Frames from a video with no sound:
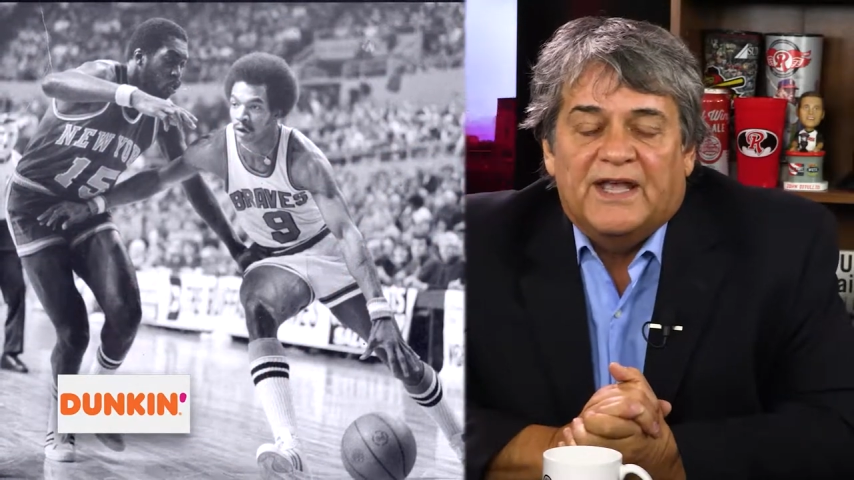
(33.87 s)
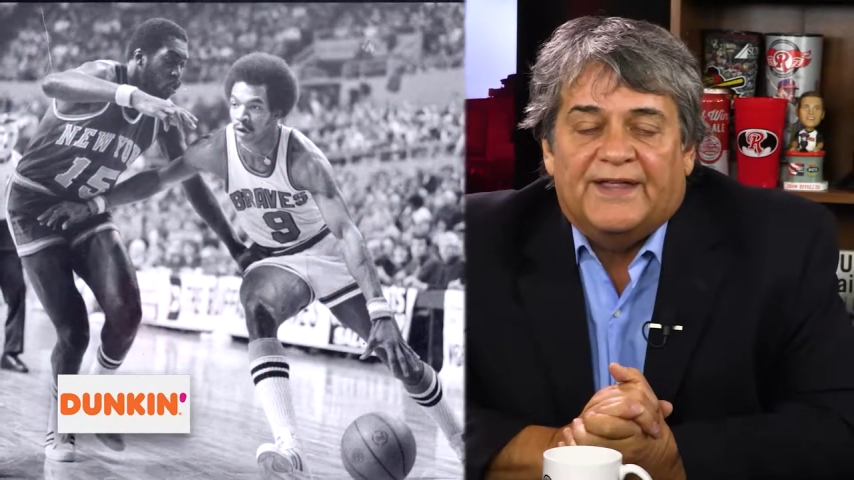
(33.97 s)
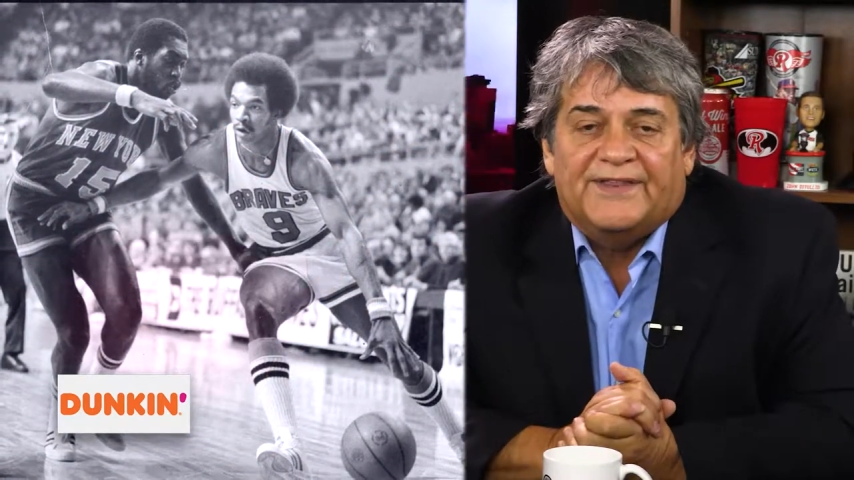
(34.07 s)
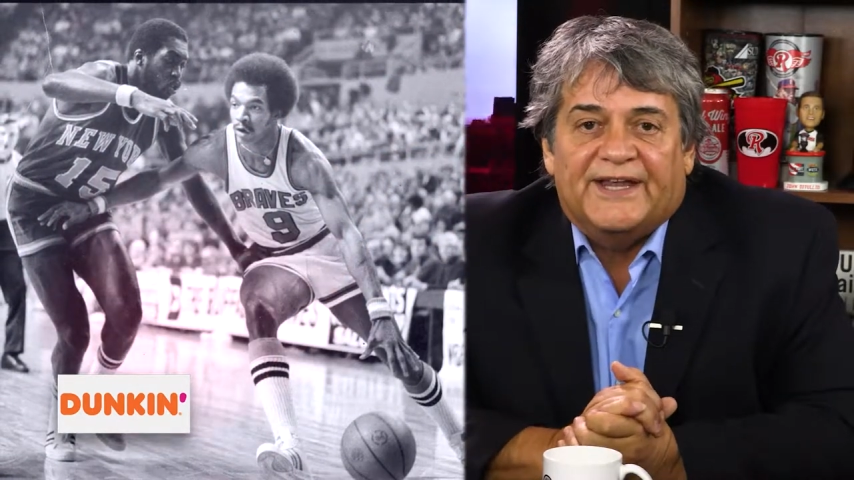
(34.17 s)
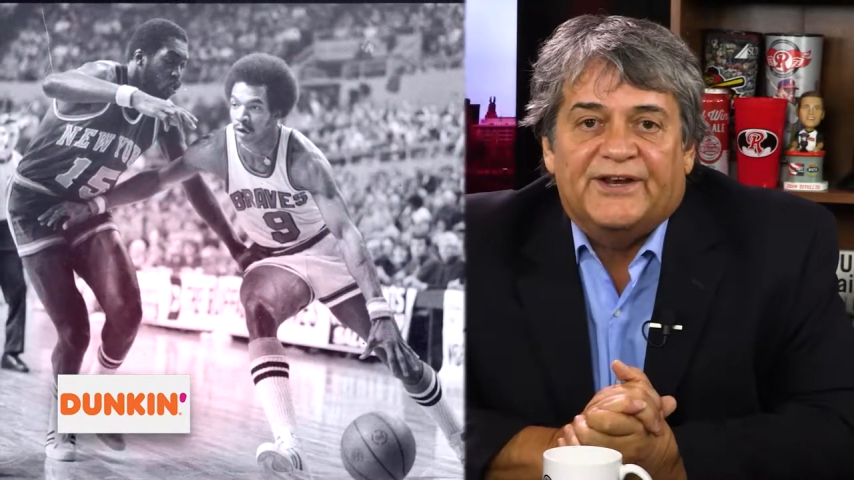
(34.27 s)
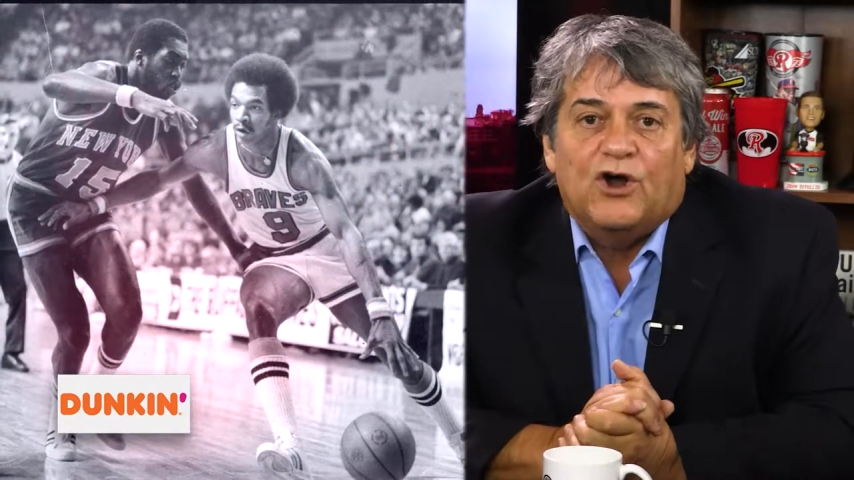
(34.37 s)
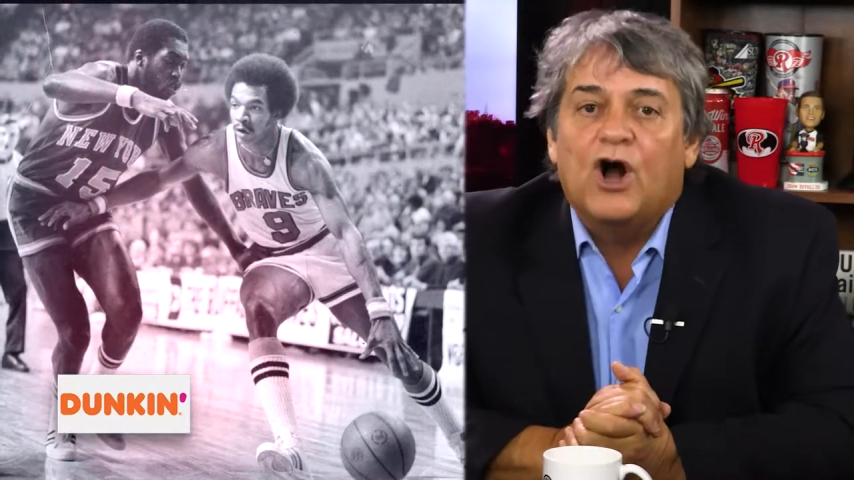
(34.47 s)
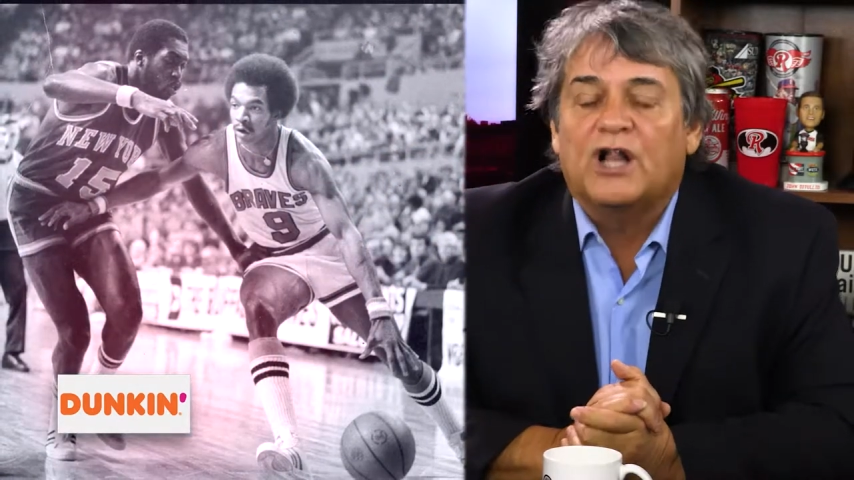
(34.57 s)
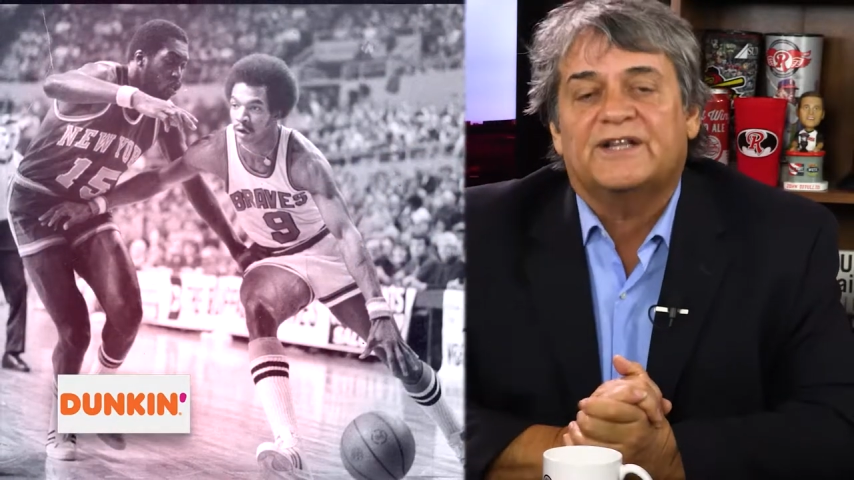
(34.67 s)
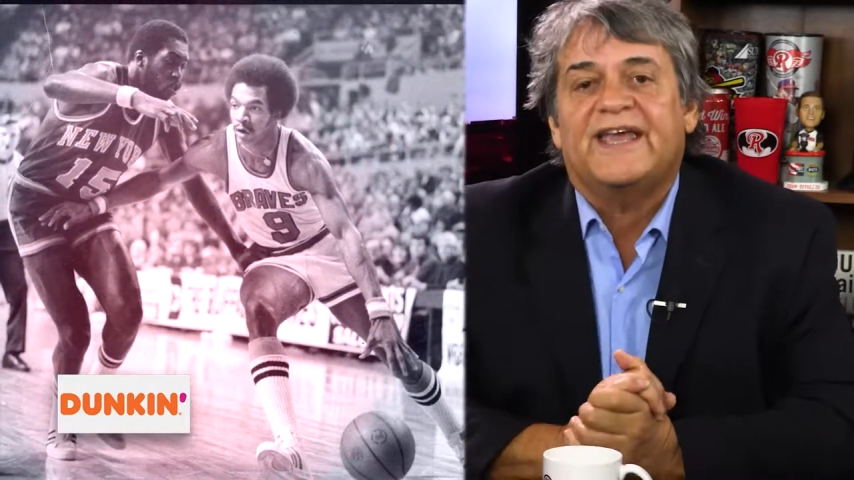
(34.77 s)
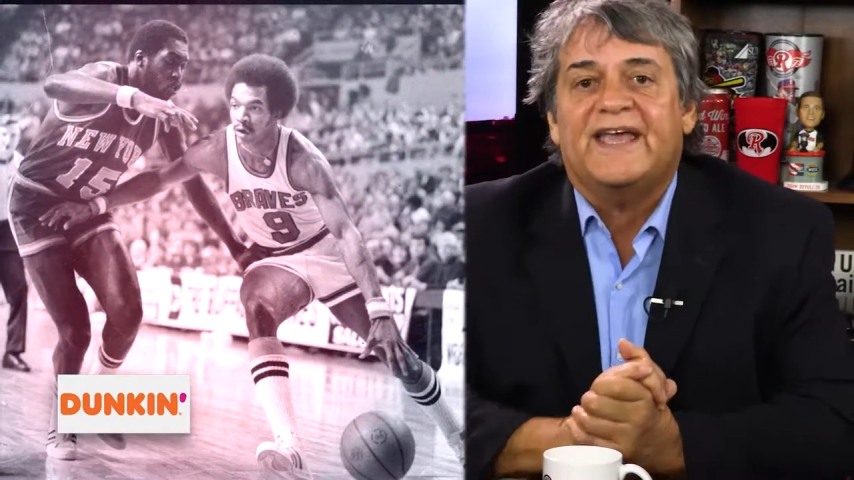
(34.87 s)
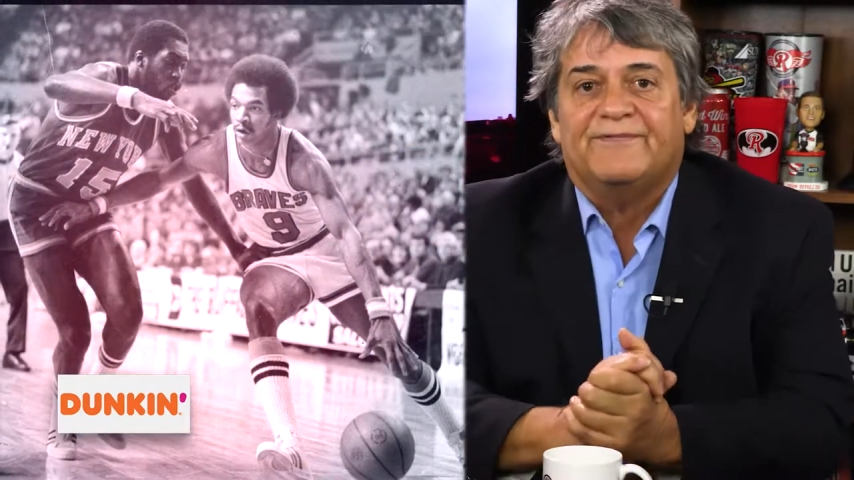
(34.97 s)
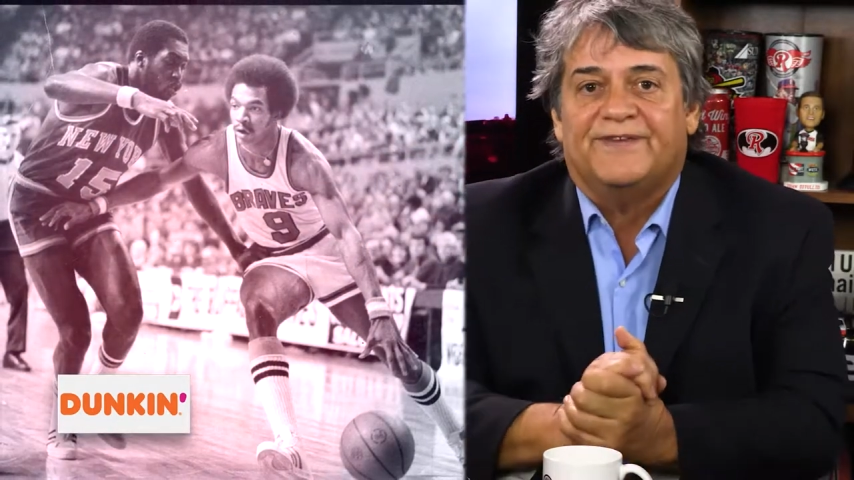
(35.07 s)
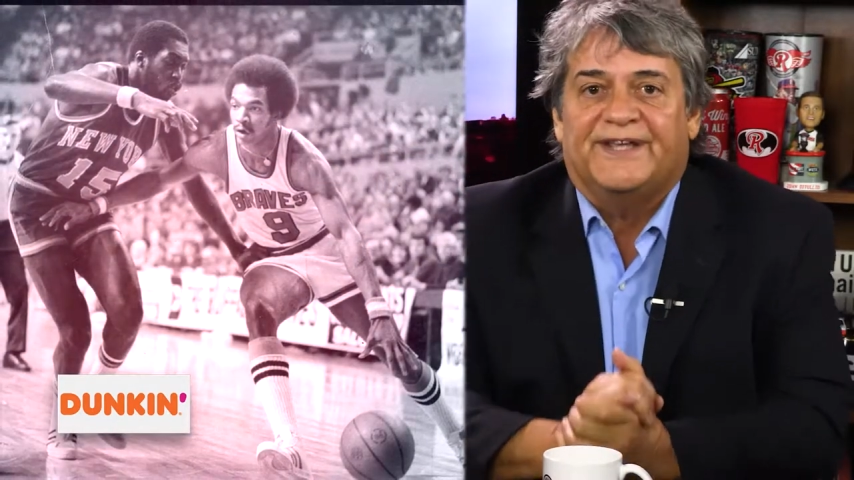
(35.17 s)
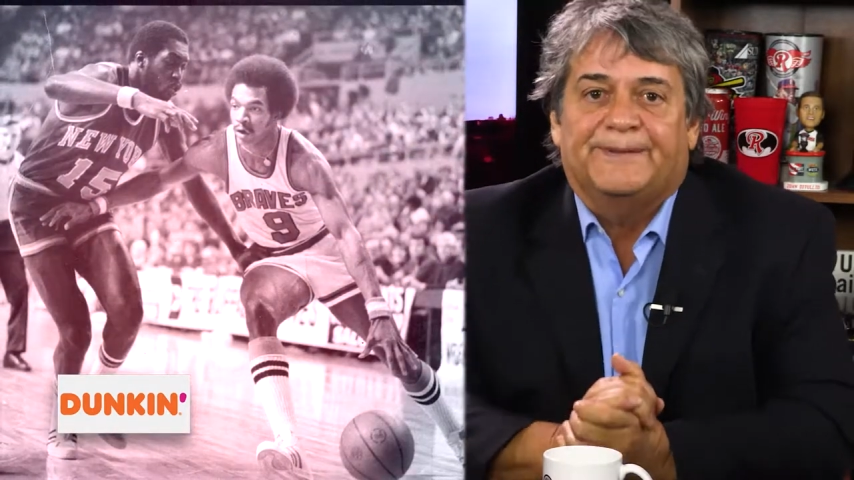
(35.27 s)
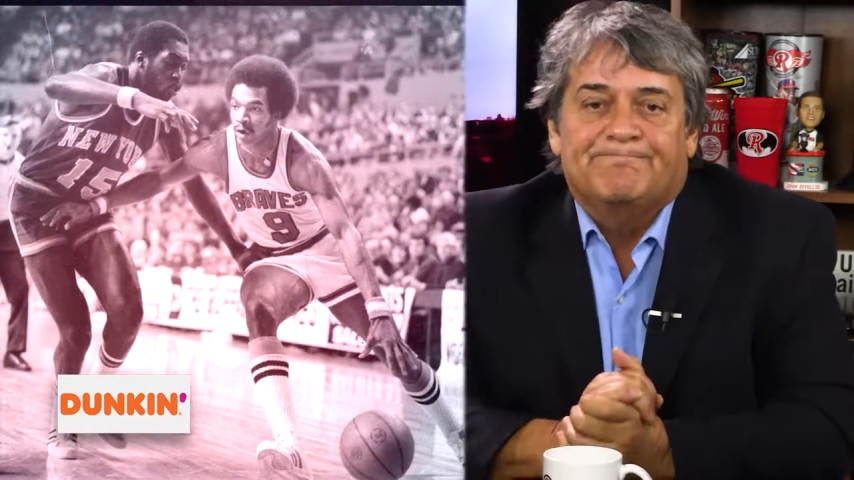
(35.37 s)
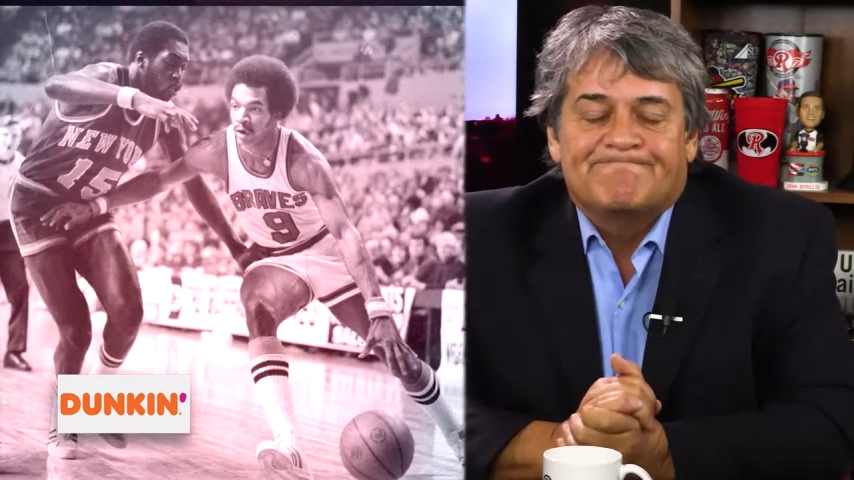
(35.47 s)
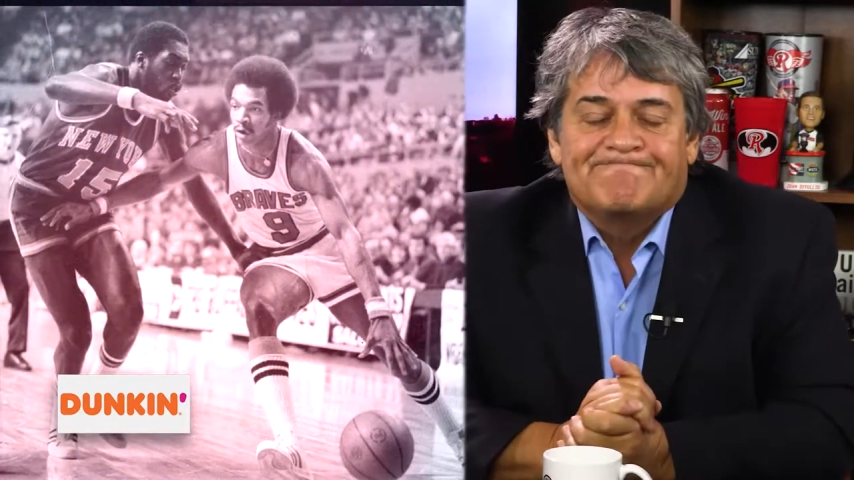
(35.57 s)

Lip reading: And then it all caved in.